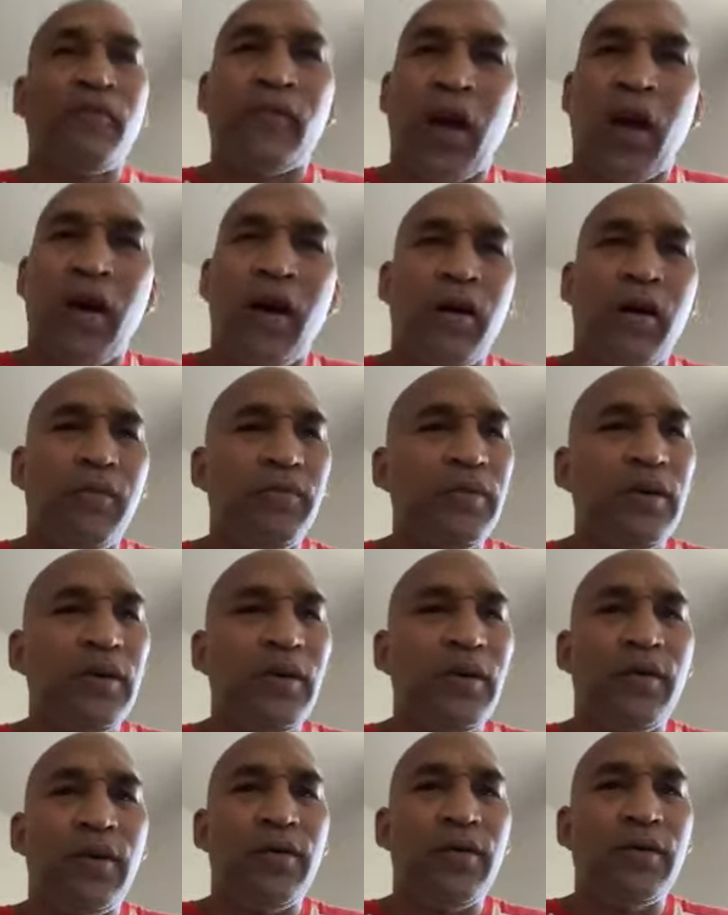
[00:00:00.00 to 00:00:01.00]

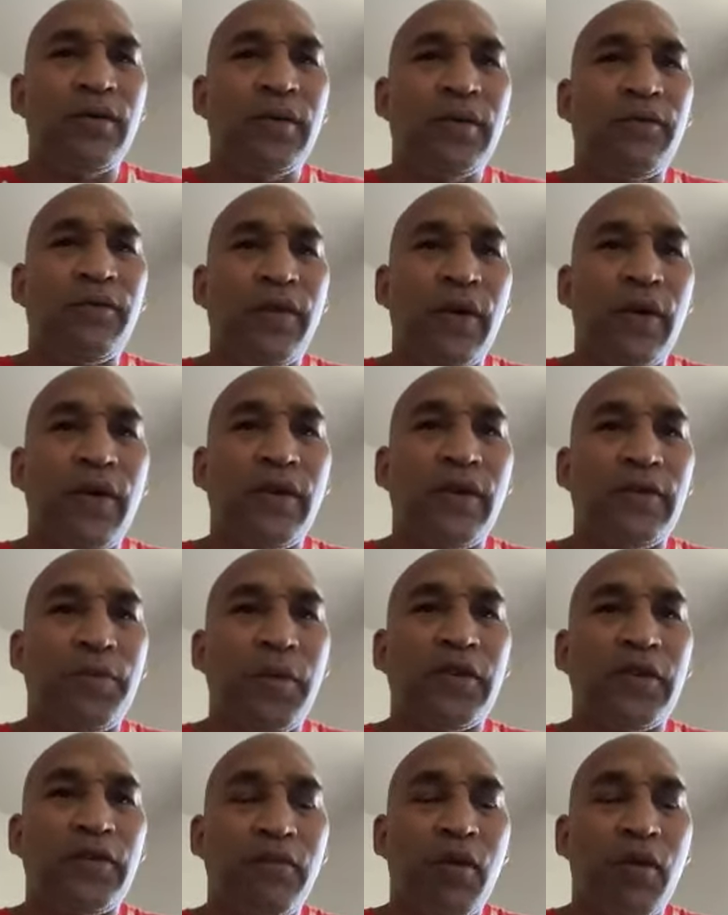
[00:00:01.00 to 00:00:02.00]
It was a very
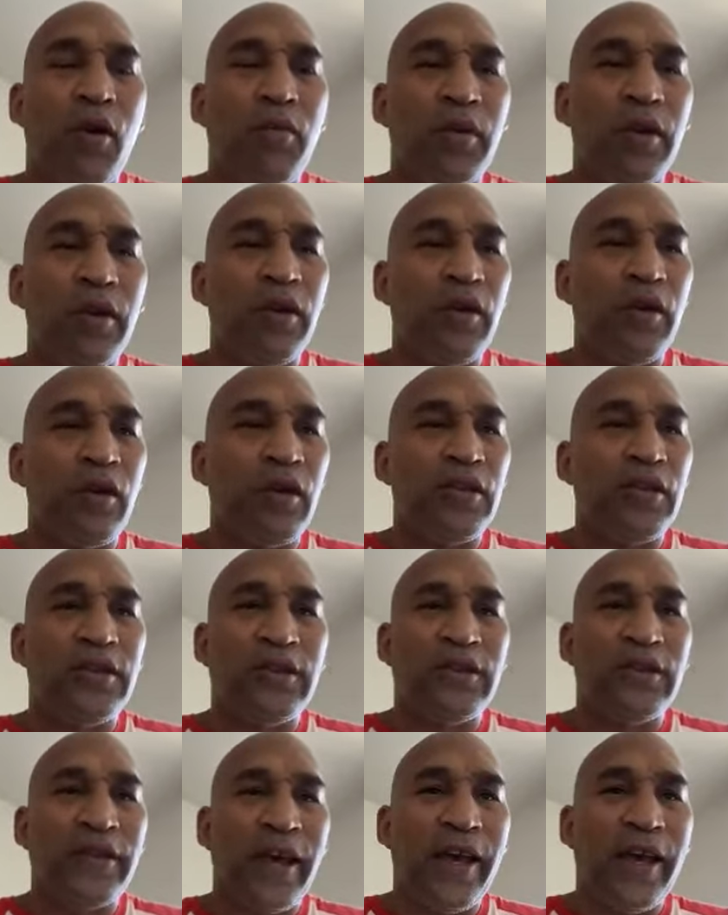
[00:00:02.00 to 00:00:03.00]
special moment. You know, it's
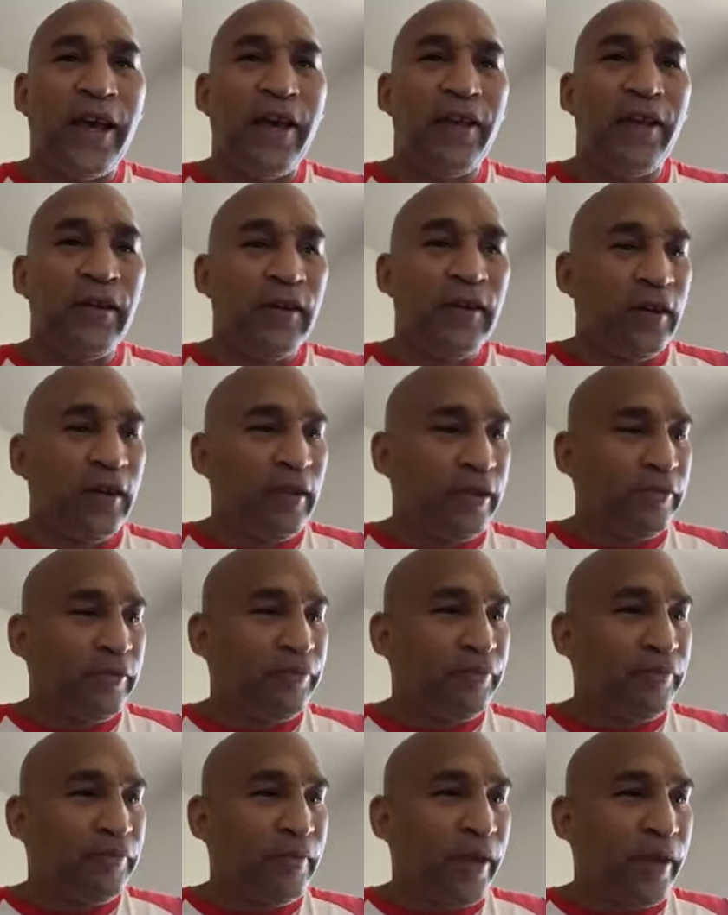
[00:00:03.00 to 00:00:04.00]
just sad
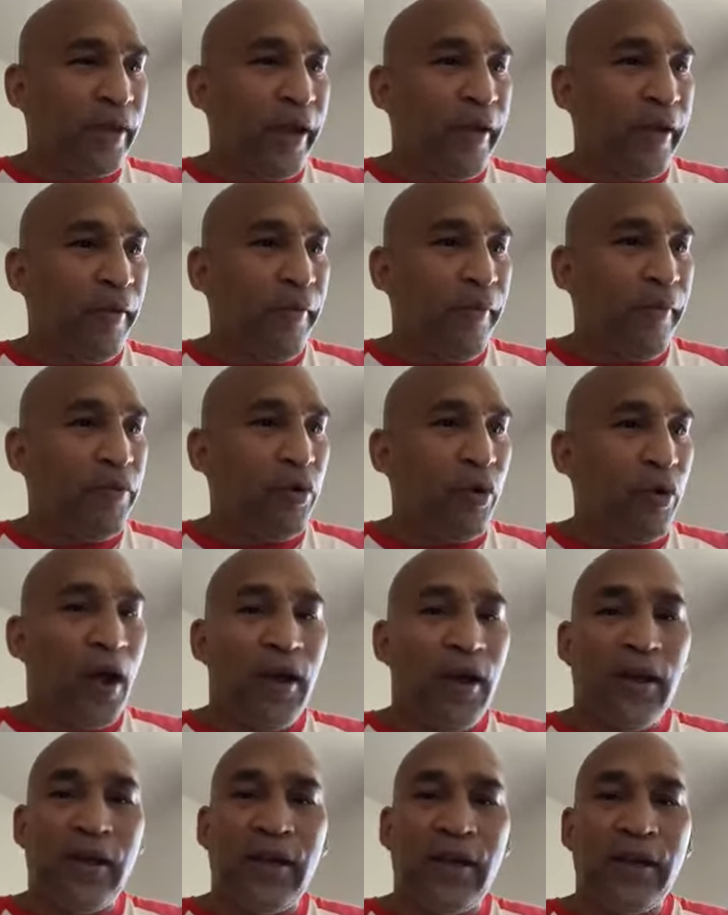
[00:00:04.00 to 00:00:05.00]
that, you know, I
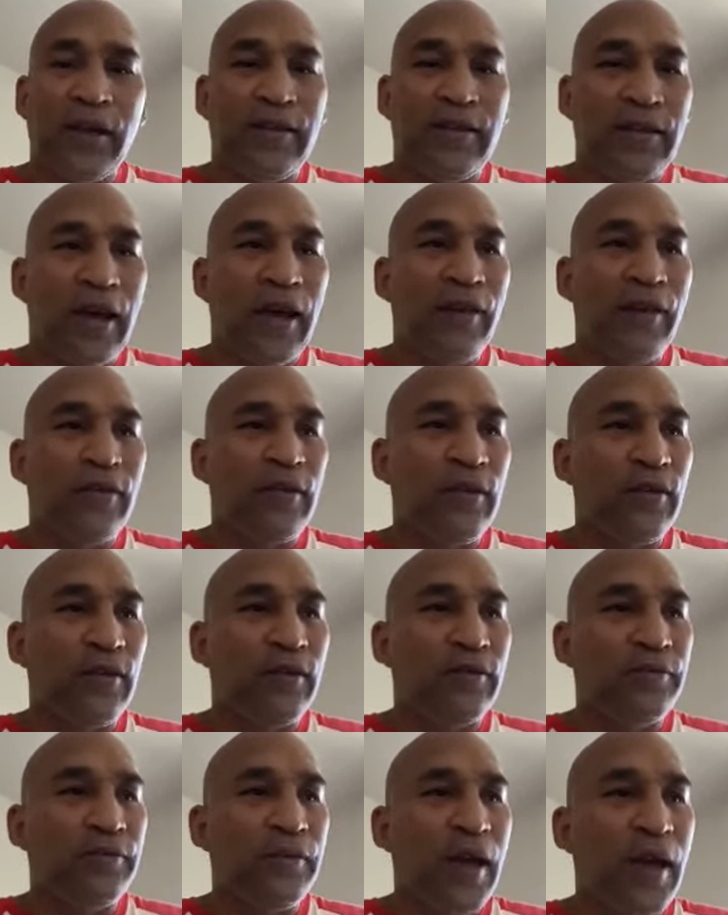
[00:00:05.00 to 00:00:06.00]
didn't get the chance
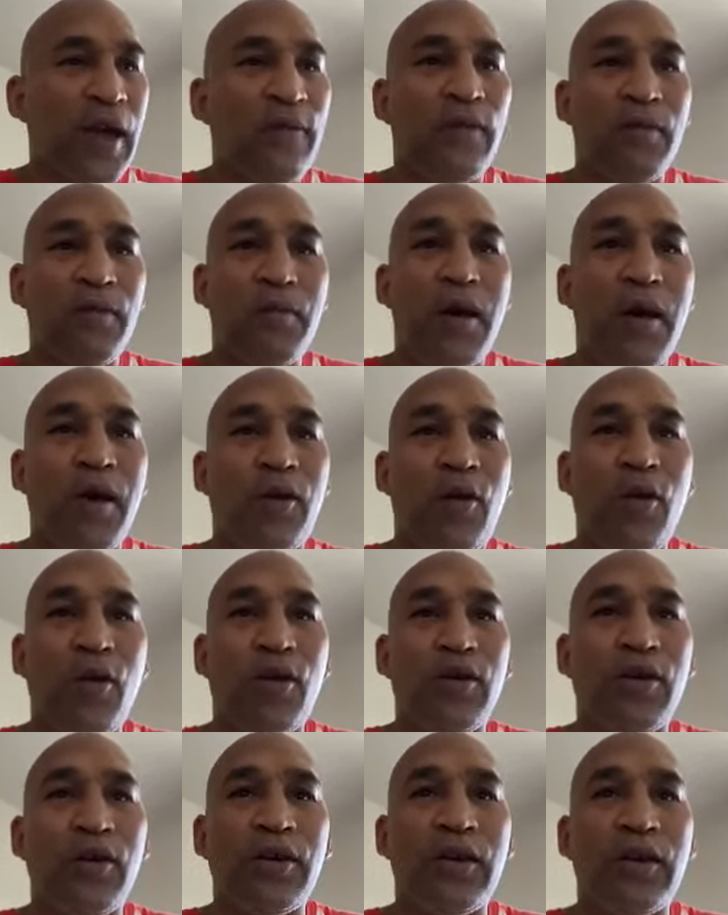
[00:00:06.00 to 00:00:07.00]
to have him in my
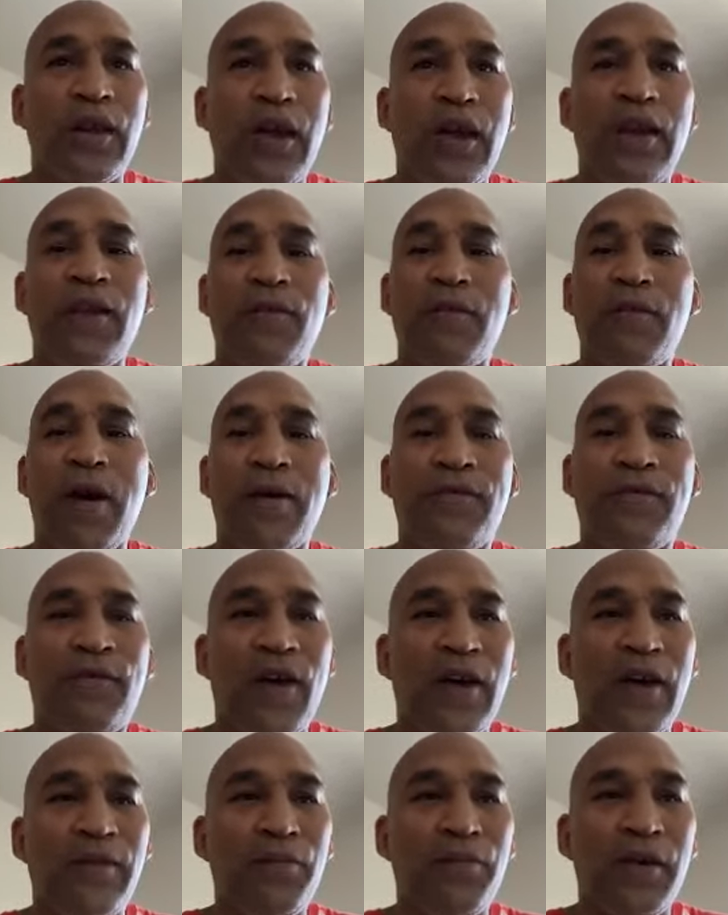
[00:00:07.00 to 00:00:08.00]
corner in any of my
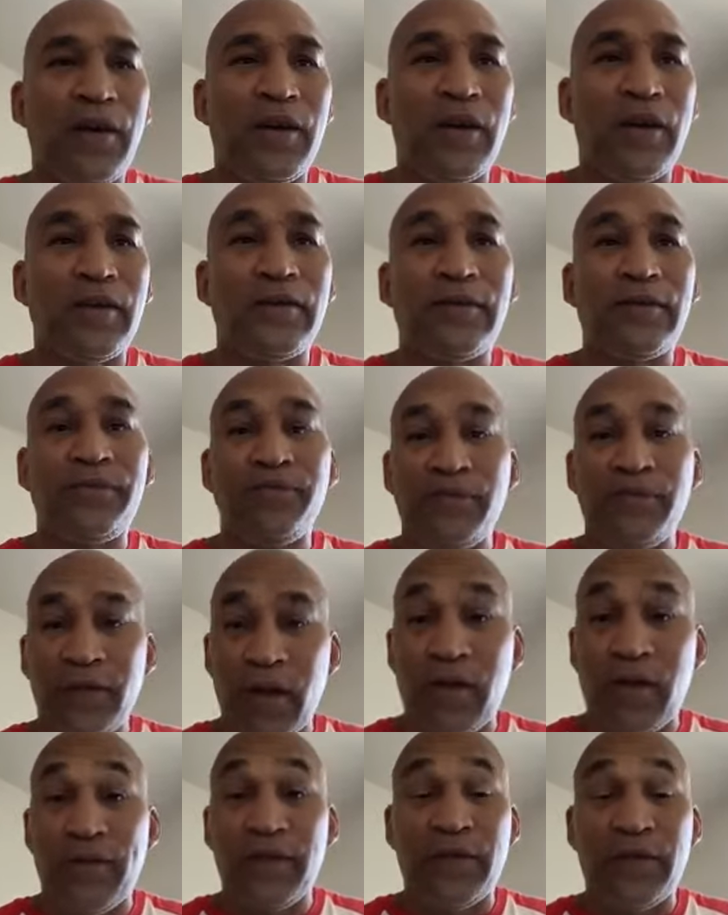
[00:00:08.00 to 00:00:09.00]
fights because, you
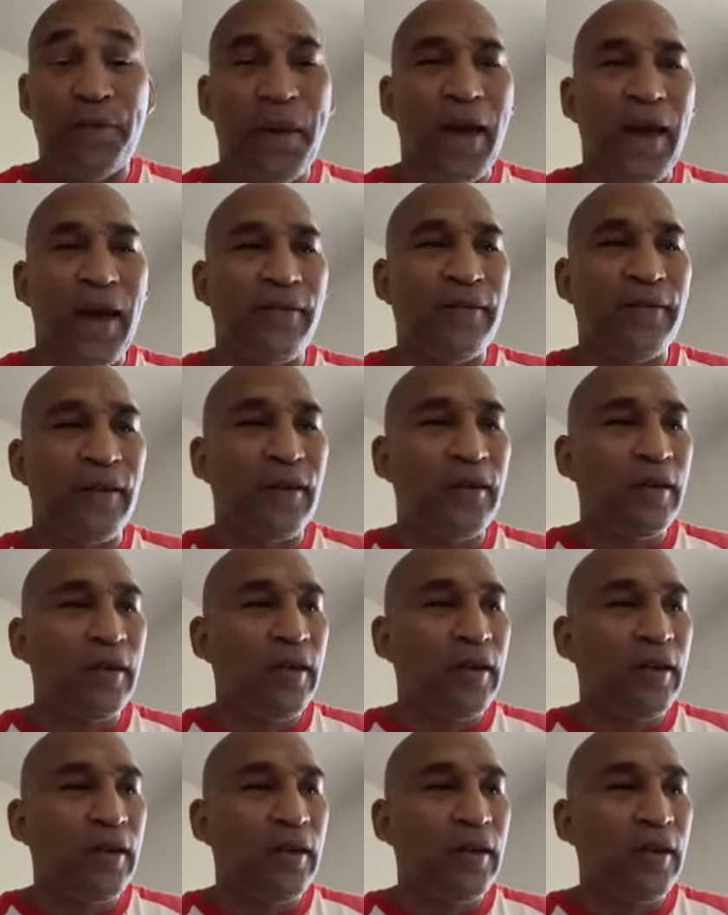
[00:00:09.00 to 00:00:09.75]
know, of his passing,